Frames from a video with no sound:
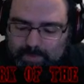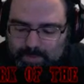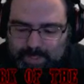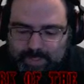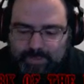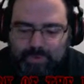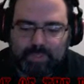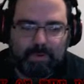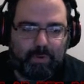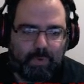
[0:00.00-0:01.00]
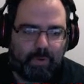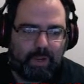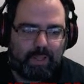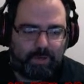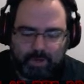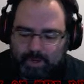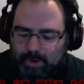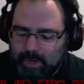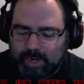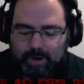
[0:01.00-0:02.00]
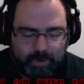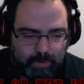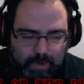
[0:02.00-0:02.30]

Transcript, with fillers: to, to explain away why they took all your gear